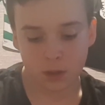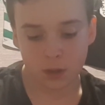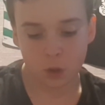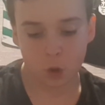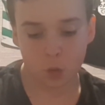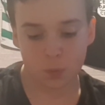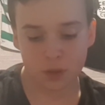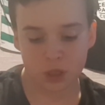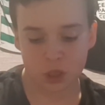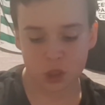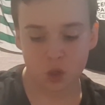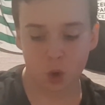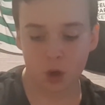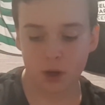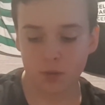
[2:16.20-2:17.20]
Opened the
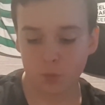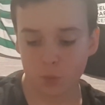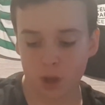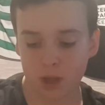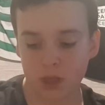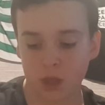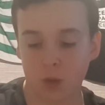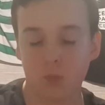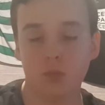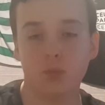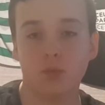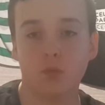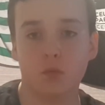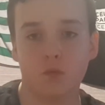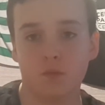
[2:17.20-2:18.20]
scoring, we ended up
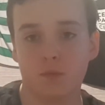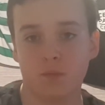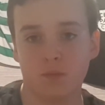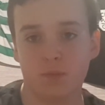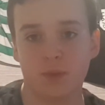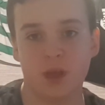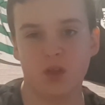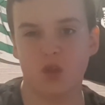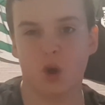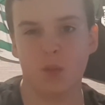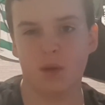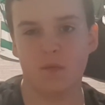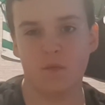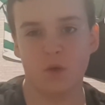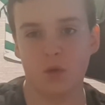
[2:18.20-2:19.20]
being
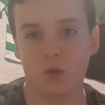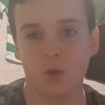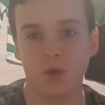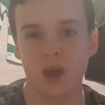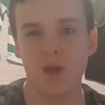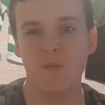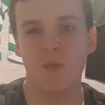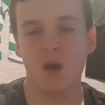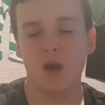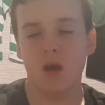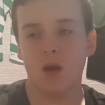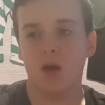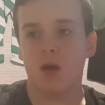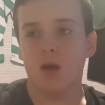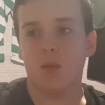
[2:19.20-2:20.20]
dominant for the whole game.
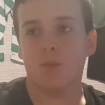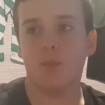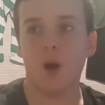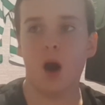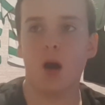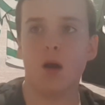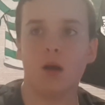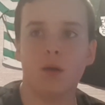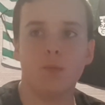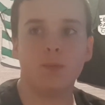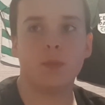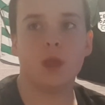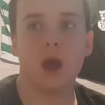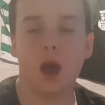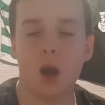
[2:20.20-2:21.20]
But
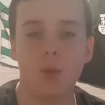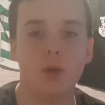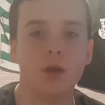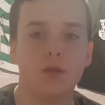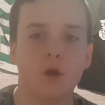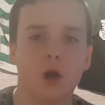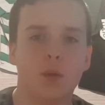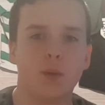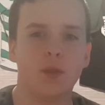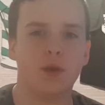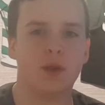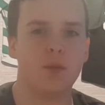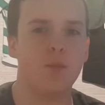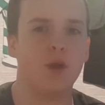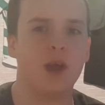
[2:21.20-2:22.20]
I want to talk about the
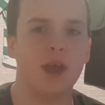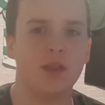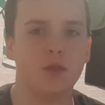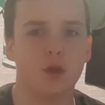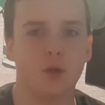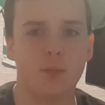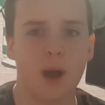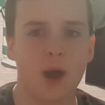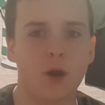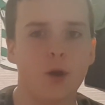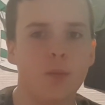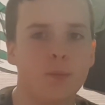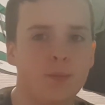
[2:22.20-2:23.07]
Green Brigade and their banner.